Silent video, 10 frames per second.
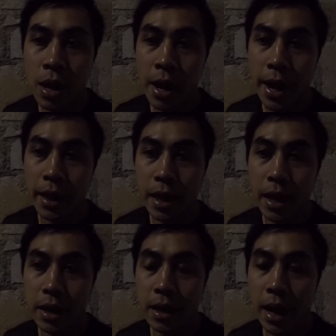And
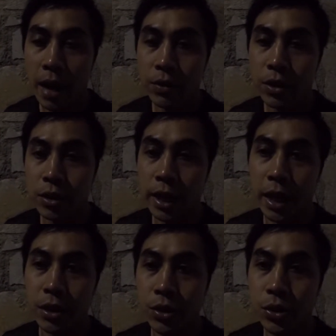then after I
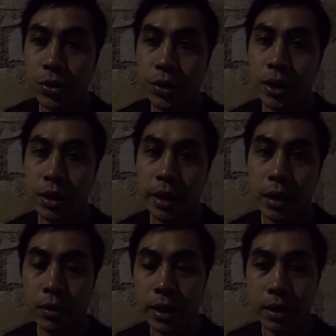got used to it and
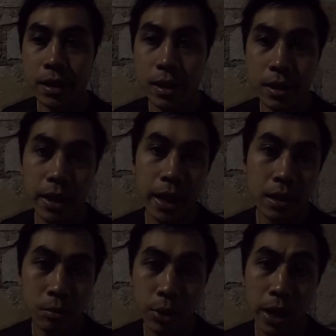learning the syntax
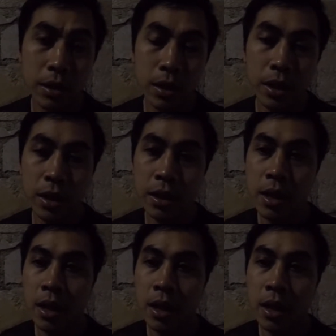and practicing it,